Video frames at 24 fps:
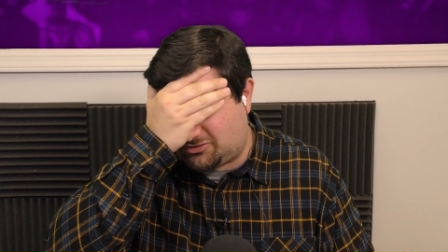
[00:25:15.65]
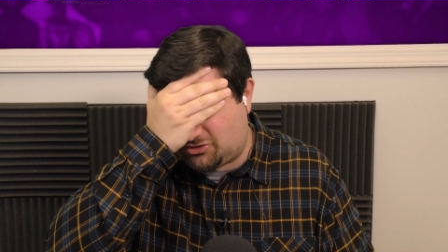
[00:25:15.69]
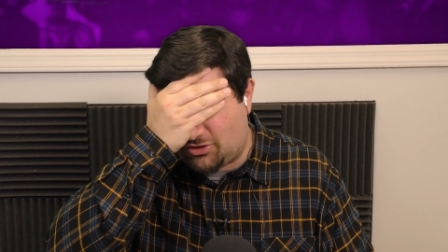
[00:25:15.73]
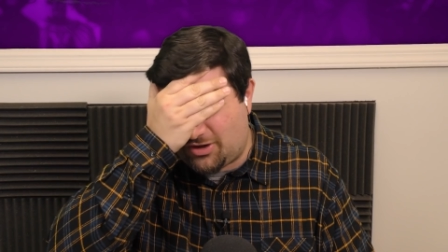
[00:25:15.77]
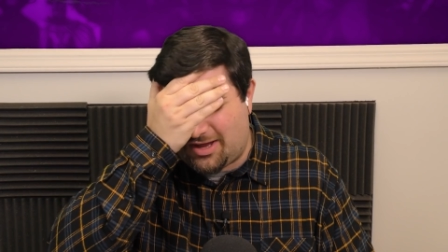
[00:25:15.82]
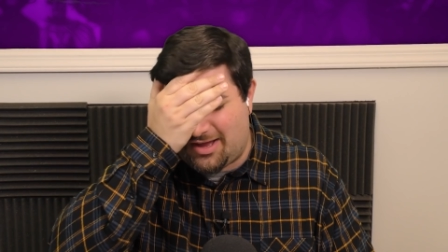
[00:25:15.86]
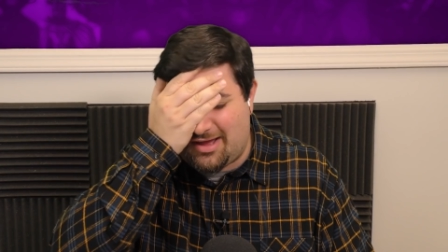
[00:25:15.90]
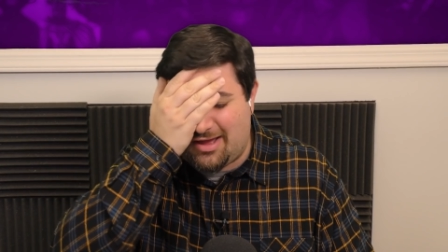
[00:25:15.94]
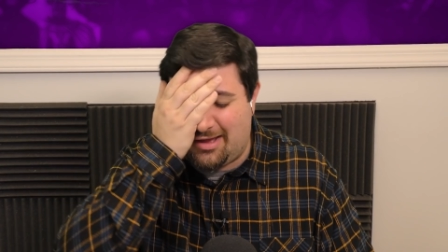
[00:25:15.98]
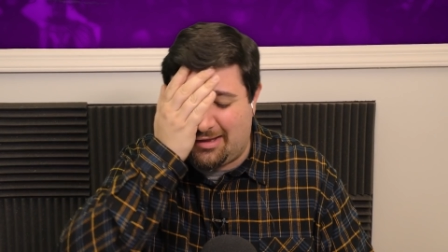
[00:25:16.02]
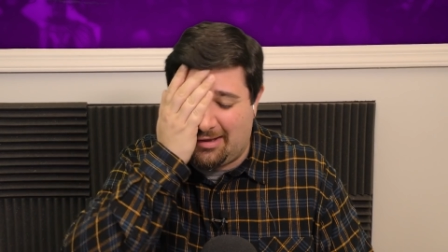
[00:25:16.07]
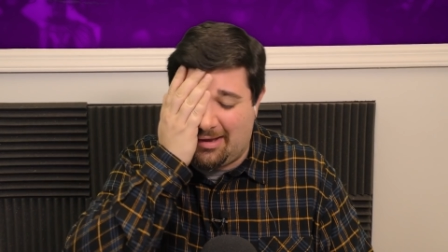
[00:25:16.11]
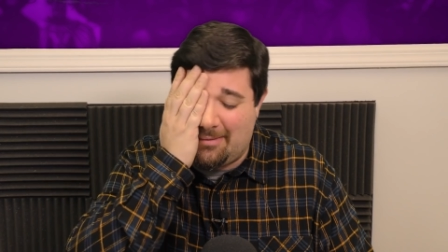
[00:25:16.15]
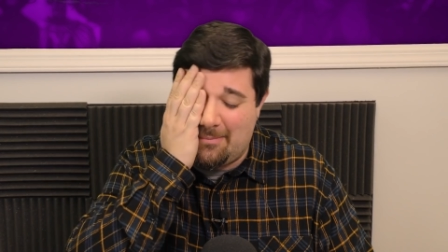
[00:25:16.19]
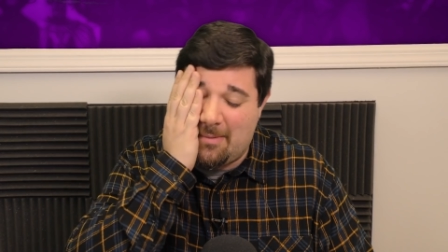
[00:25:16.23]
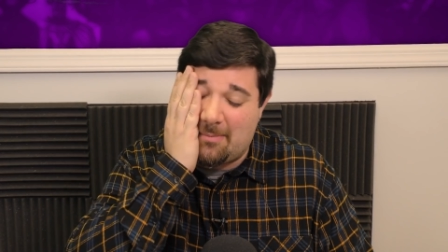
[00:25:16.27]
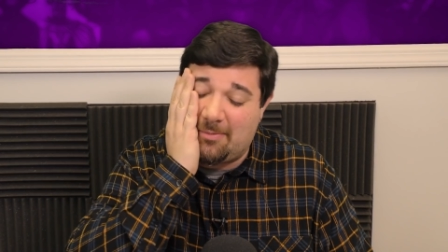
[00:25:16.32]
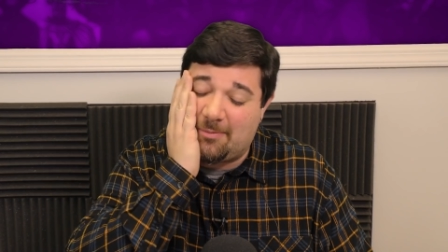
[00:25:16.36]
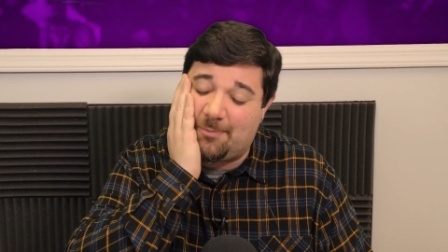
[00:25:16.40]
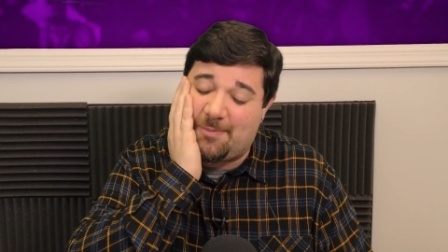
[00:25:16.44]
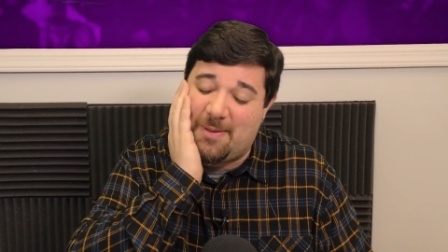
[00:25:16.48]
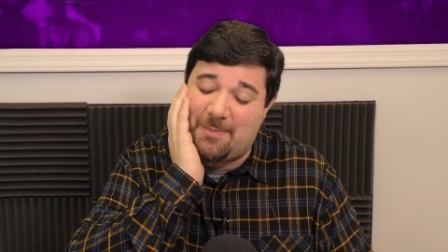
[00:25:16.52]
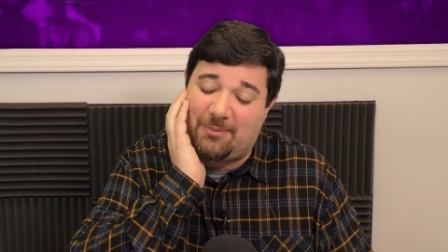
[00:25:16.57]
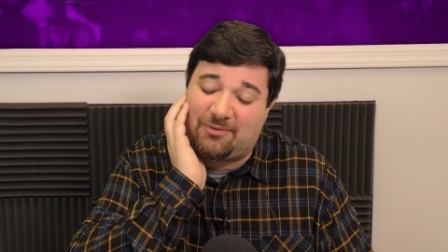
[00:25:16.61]
So I
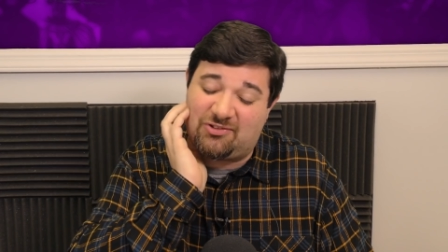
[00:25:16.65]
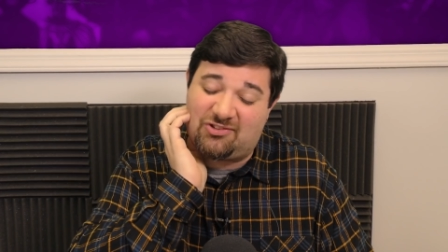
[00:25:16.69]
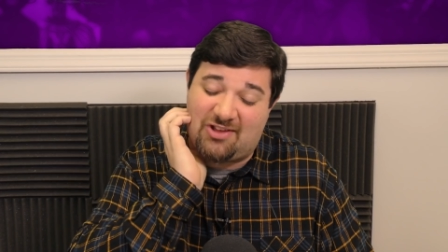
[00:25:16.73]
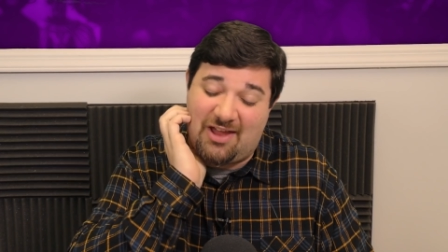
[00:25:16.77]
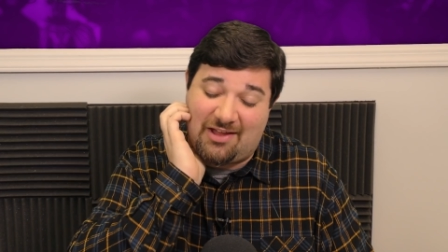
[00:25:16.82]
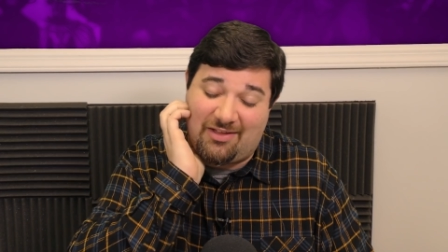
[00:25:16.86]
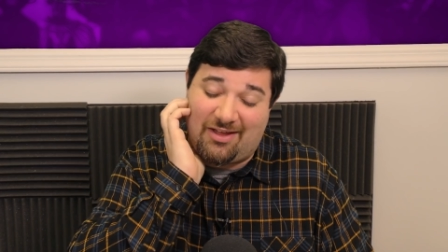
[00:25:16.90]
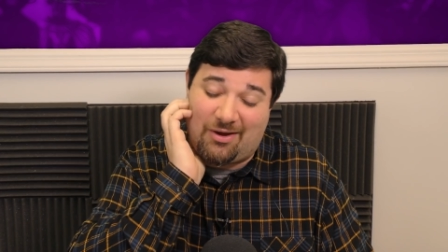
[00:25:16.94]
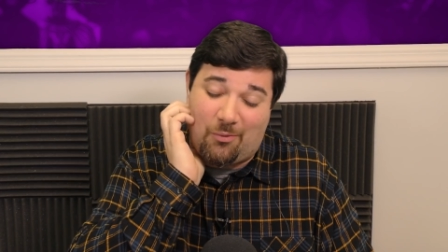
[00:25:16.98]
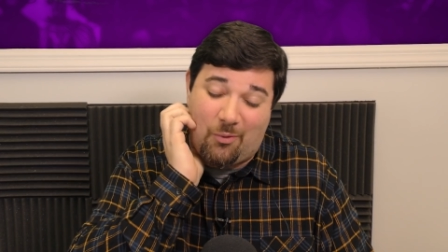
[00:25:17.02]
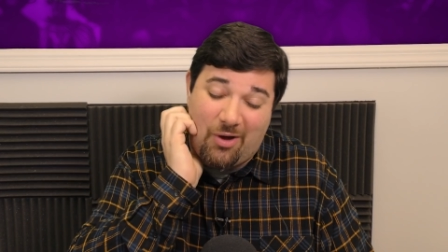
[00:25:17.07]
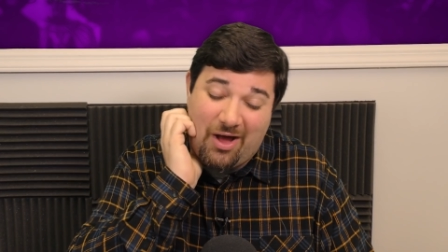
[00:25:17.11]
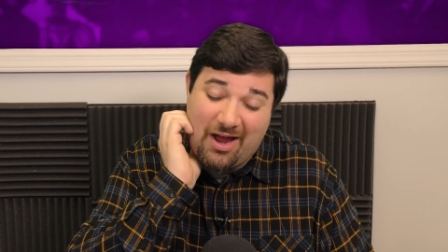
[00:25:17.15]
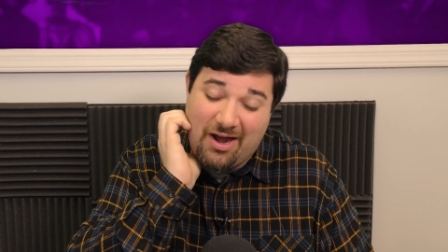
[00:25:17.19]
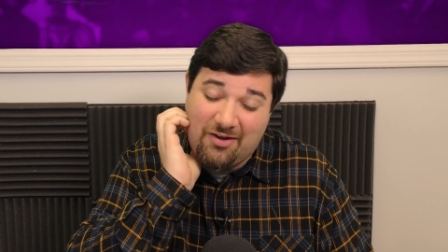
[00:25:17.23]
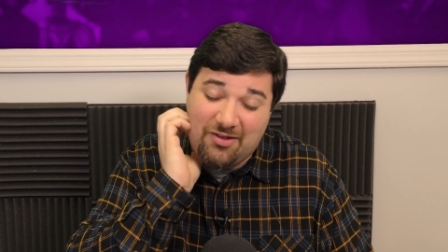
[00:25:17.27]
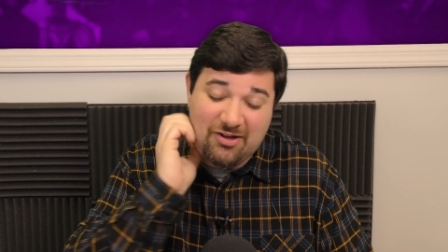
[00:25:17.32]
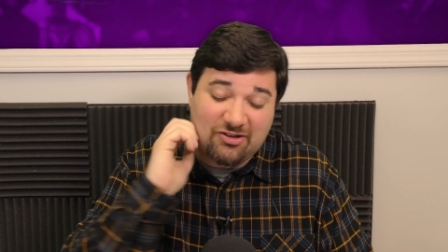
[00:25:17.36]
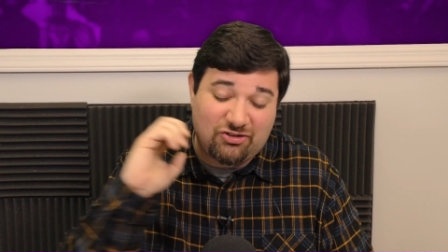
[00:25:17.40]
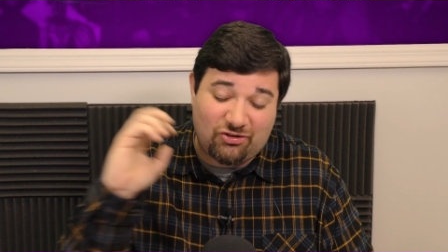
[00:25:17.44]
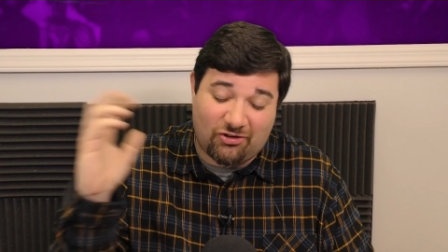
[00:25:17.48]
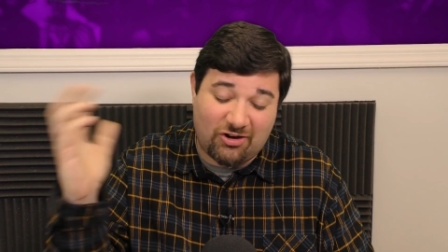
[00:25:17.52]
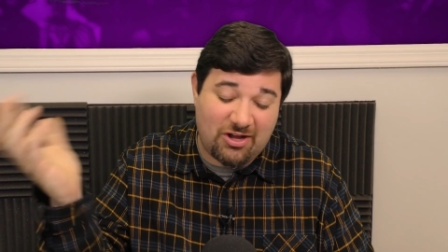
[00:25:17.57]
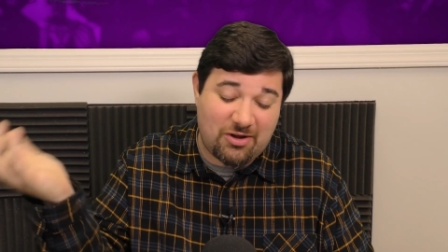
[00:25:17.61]
remember people saying like, why are
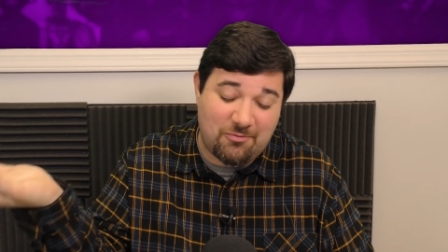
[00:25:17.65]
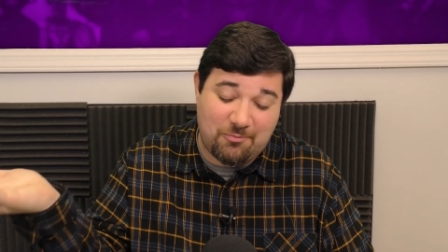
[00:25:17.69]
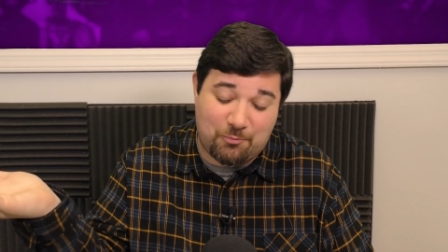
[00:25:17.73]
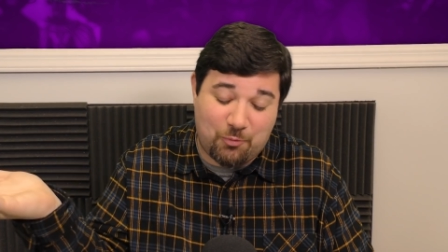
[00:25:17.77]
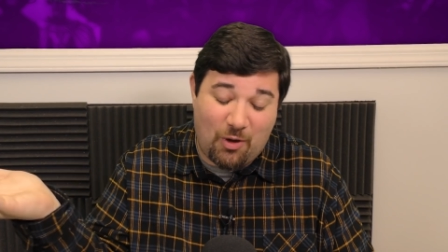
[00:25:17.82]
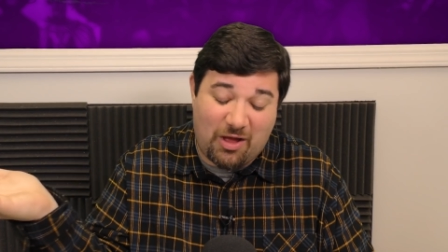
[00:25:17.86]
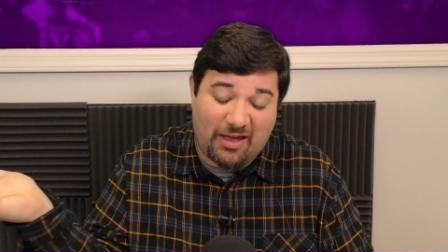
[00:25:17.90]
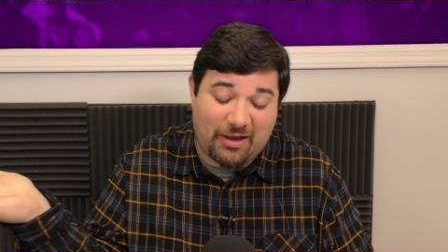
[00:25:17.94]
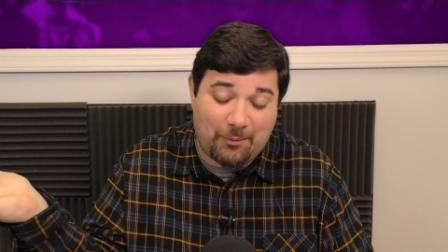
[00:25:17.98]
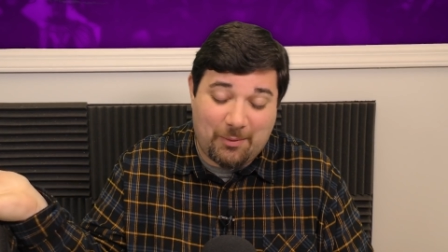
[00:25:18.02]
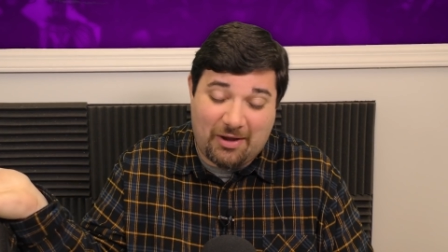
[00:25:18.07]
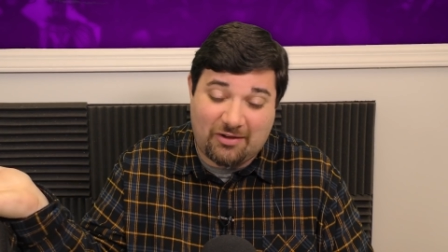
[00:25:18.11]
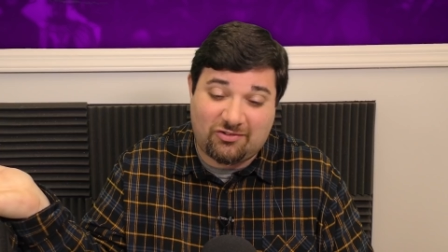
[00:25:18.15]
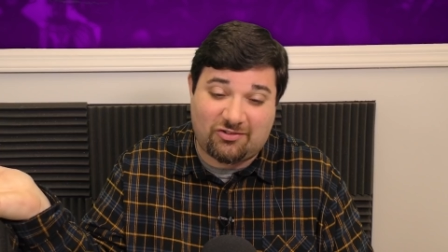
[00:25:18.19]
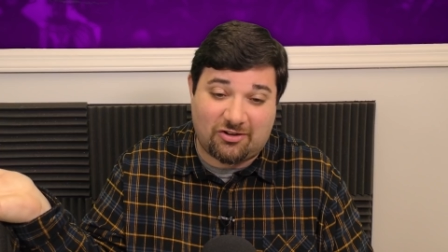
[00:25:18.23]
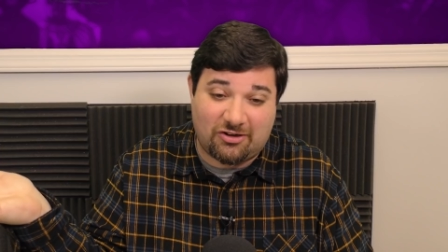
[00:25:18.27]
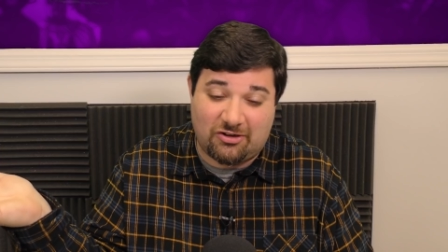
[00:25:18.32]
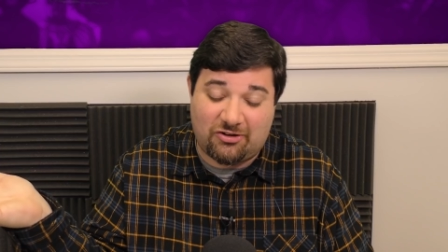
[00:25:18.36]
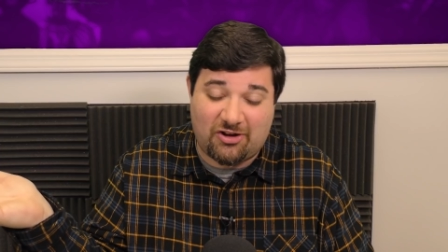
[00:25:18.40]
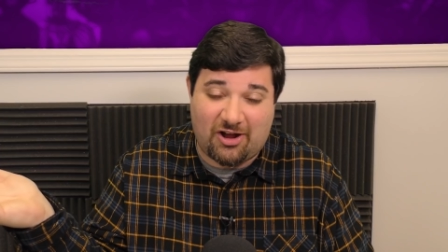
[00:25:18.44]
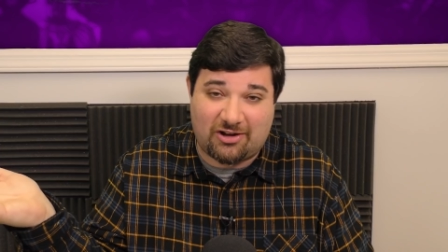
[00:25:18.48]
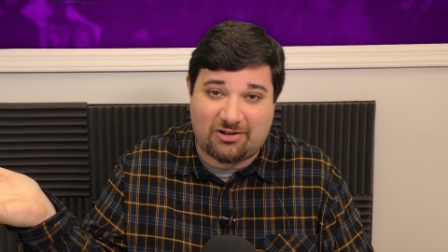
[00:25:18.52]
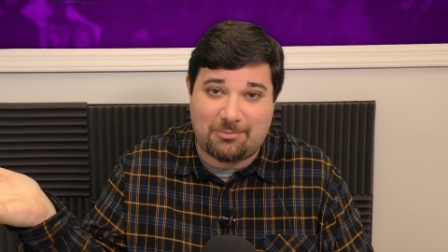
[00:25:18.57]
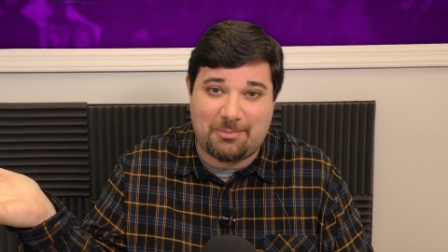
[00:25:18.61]
they turning Wally West
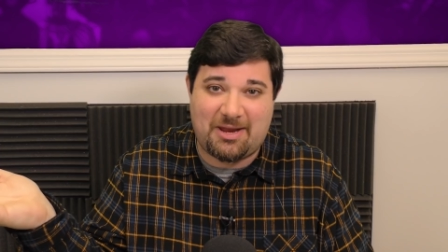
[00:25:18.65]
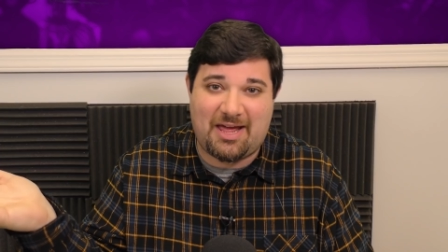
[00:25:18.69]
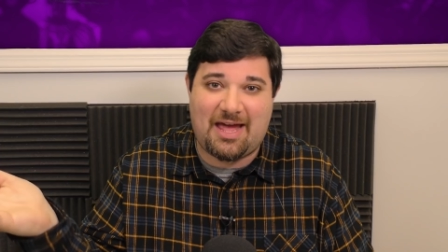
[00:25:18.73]
into Dr.